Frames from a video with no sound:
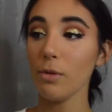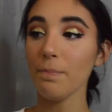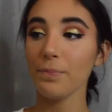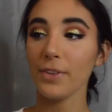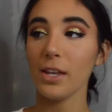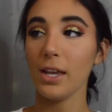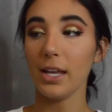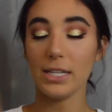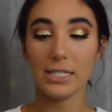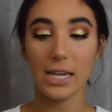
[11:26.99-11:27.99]

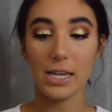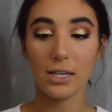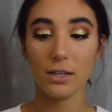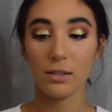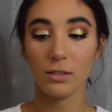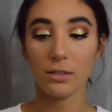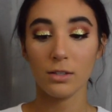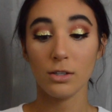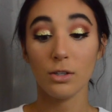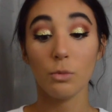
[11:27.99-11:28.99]
And I take
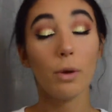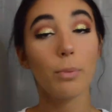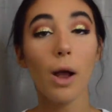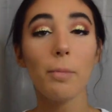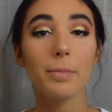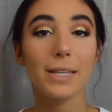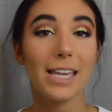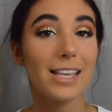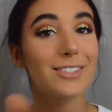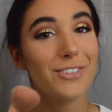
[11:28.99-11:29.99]
what probably
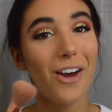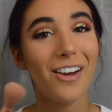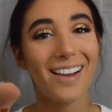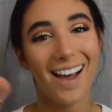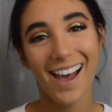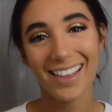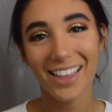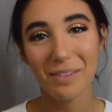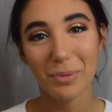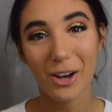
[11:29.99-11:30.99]
is not a
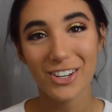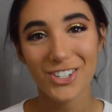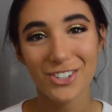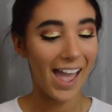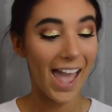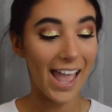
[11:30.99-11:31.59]
highlight brush.